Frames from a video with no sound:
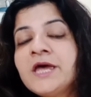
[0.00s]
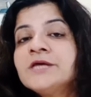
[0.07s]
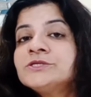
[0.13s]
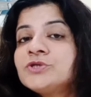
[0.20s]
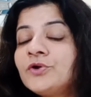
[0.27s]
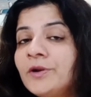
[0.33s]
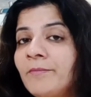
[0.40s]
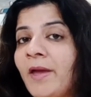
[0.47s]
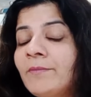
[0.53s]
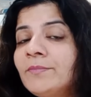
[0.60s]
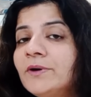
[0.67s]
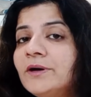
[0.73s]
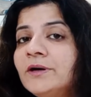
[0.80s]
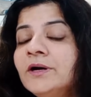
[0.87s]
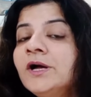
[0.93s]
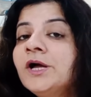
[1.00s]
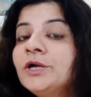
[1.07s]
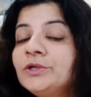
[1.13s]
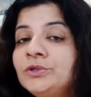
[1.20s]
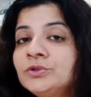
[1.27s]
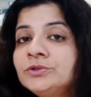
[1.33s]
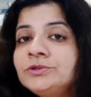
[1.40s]
So remember,
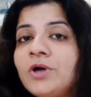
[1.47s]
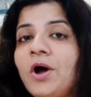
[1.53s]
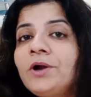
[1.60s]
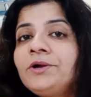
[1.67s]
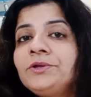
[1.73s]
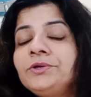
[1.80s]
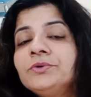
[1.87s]
do not